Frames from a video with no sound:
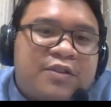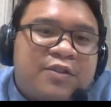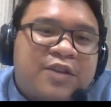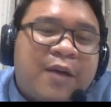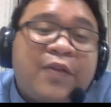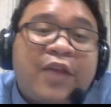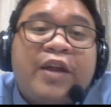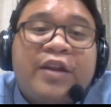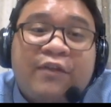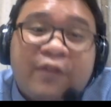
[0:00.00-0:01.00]
So somewhat they
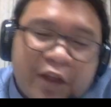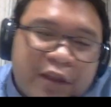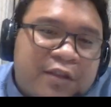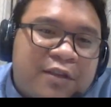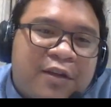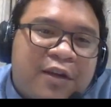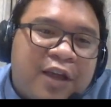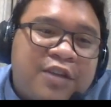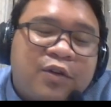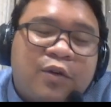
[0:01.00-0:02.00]
are different.
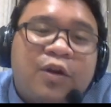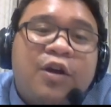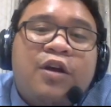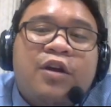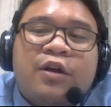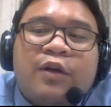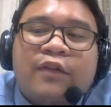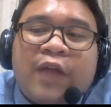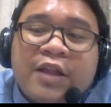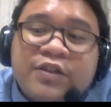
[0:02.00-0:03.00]
Okay, so
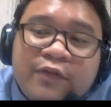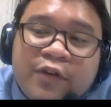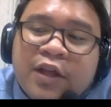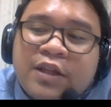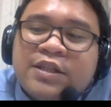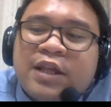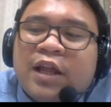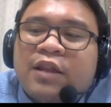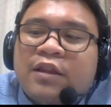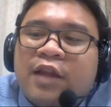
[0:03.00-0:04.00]
the answer for that is
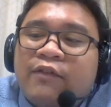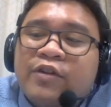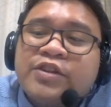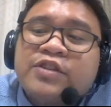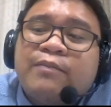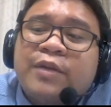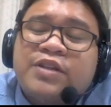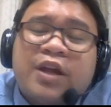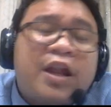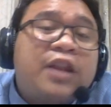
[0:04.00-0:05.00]
that divergence of
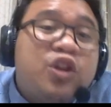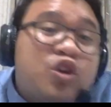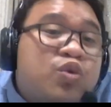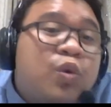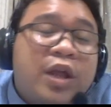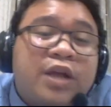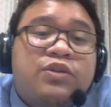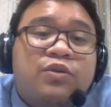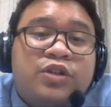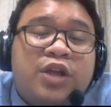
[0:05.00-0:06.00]
plates are not usually
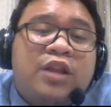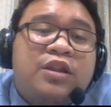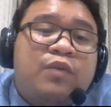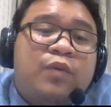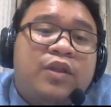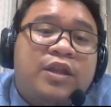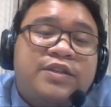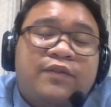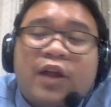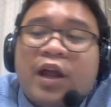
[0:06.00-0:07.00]
associated with
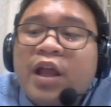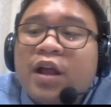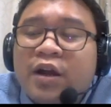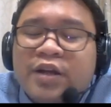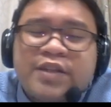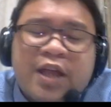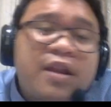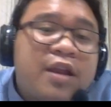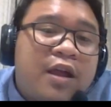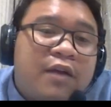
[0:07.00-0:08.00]
these volcanic arcs and
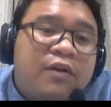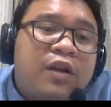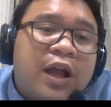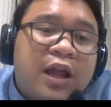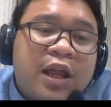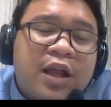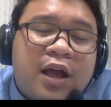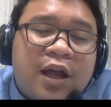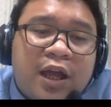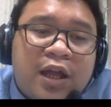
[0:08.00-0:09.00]
volcanic
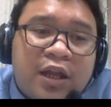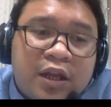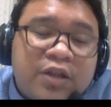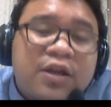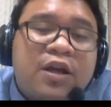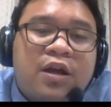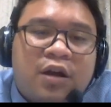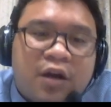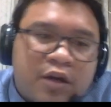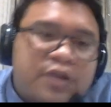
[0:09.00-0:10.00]
island
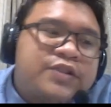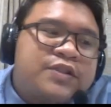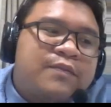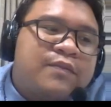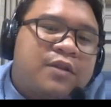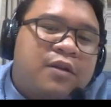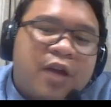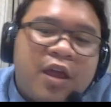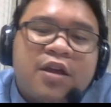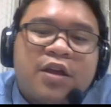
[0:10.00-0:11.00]
arcs.
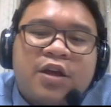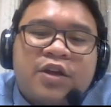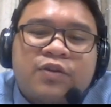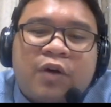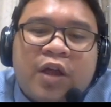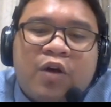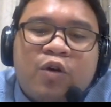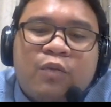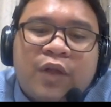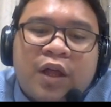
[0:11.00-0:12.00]
Okay, so I
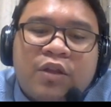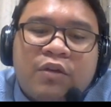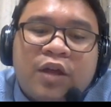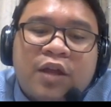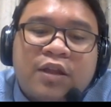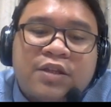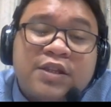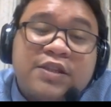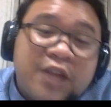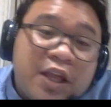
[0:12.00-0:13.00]
hope that you get this
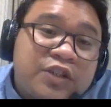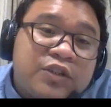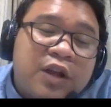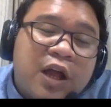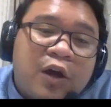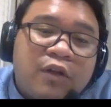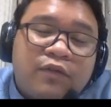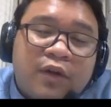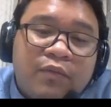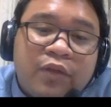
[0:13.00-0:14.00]
distinction out
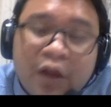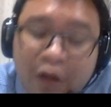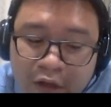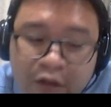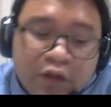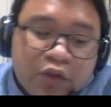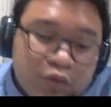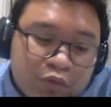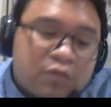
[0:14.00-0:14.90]
from the two.